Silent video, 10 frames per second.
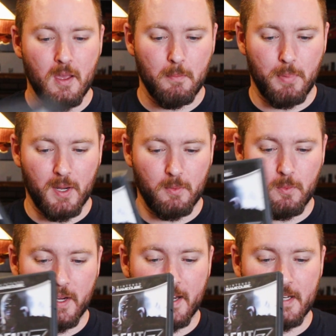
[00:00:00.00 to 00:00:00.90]
But
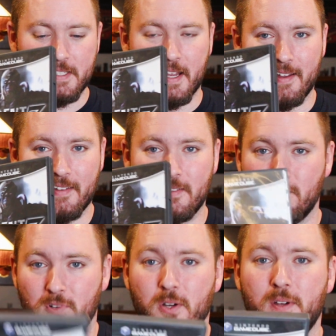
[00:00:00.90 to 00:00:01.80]
what can I say?
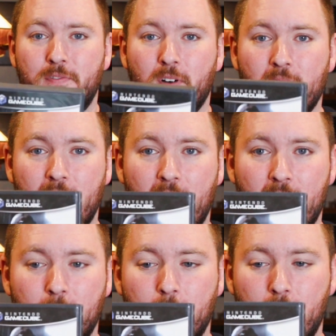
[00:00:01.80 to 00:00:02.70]
Really fun
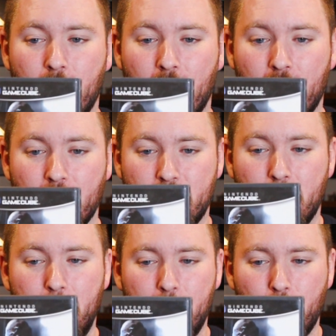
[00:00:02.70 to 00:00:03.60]
game. Some
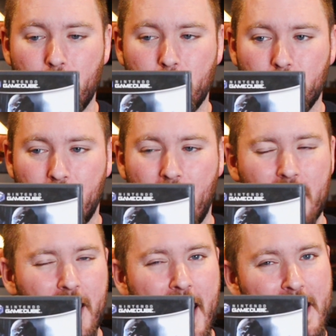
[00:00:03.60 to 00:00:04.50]
people kind
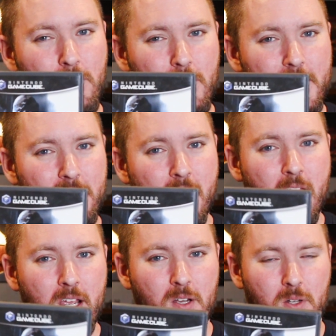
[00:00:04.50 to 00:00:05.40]
of hate on it
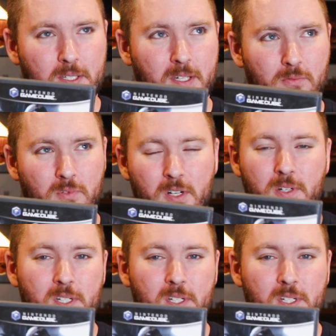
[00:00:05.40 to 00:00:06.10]
because it really